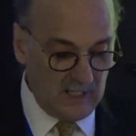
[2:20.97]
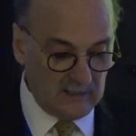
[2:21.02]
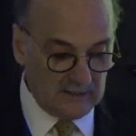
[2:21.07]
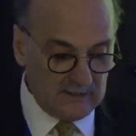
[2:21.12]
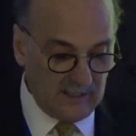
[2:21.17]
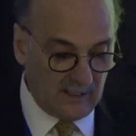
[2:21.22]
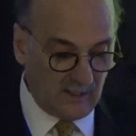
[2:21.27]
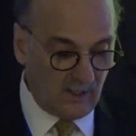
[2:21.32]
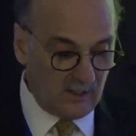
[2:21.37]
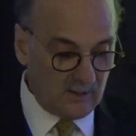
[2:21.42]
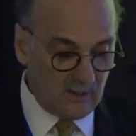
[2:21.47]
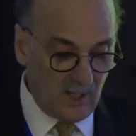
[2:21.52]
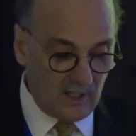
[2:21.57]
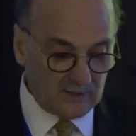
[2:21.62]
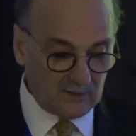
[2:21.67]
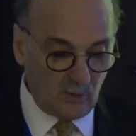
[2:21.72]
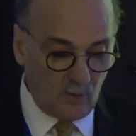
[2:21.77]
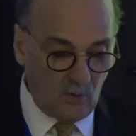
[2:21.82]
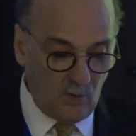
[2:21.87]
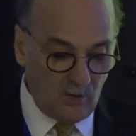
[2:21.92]
that are
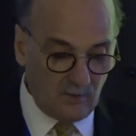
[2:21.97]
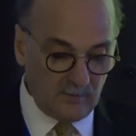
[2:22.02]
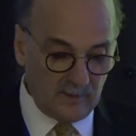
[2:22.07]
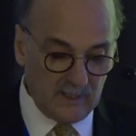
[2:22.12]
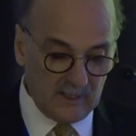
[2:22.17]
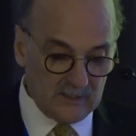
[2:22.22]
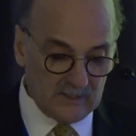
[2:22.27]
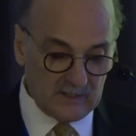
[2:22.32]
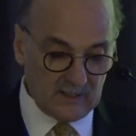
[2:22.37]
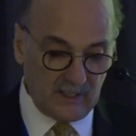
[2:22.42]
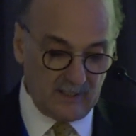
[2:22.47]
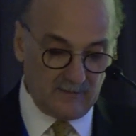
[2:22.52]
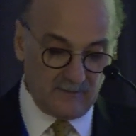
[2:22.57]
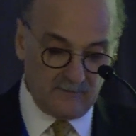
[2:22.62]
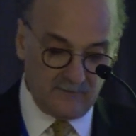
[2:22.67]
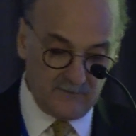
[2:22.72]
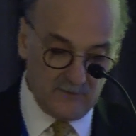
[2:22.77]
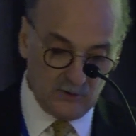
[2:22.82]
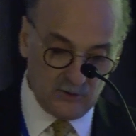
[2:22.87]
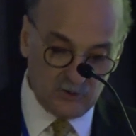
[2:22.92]
not always
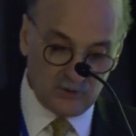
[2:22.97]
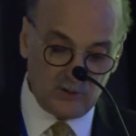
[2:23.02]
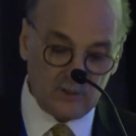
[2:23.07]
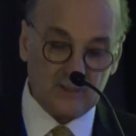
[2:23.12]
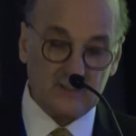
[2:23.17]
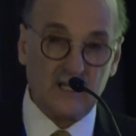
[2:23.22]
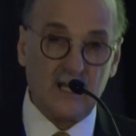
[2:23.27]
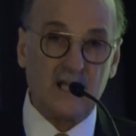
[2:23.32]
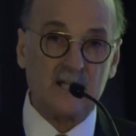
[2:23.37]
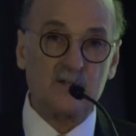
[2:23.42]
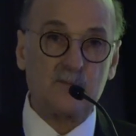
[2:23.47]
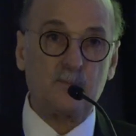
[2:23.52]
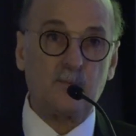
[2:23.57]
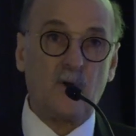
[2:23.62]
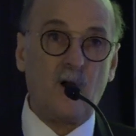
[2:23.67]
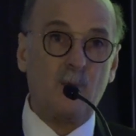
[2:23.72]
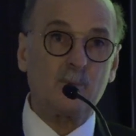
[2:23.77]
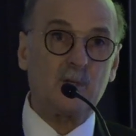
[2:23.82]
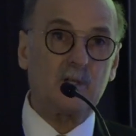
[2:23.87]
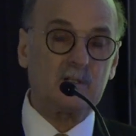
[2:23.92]
featured as
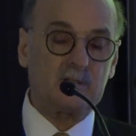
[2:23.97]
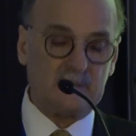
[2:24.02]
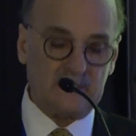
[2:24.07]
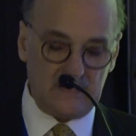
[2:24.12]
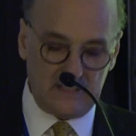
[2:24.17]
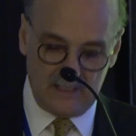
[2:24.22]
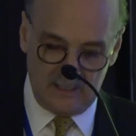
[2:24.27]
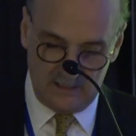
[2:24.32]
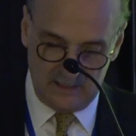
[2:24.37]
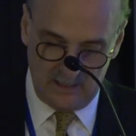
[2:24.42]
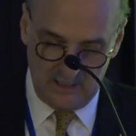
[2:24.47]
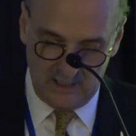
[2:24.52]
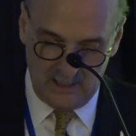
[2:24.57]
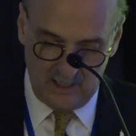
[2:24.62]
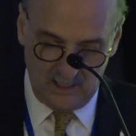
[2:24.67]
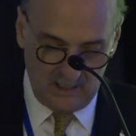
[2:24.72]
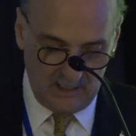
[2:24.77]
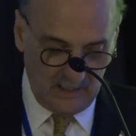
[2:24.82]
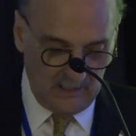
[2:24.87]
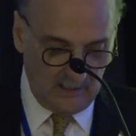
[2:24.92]
prominently
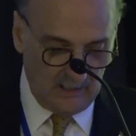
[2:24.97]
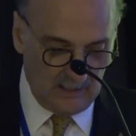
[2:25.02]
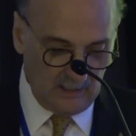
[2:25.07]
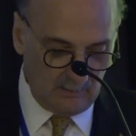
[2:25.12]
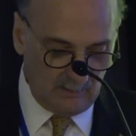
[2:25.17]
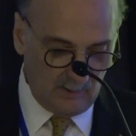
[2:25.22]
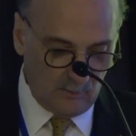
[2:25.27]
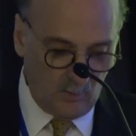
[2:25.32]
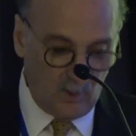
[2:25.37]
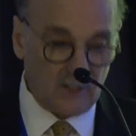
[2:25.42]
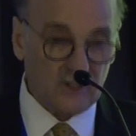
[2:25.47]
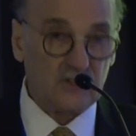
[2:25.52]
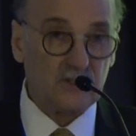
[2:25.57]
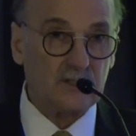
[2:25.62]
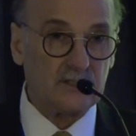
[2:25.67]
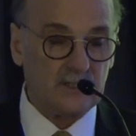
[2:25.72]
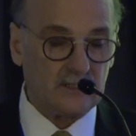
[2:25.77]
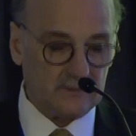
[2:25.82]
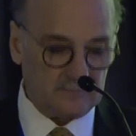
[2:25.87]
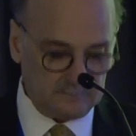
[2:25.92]
here in
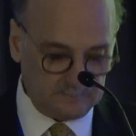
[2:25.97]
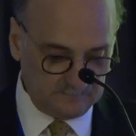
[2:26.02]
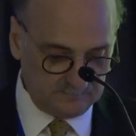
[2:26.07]
Washington.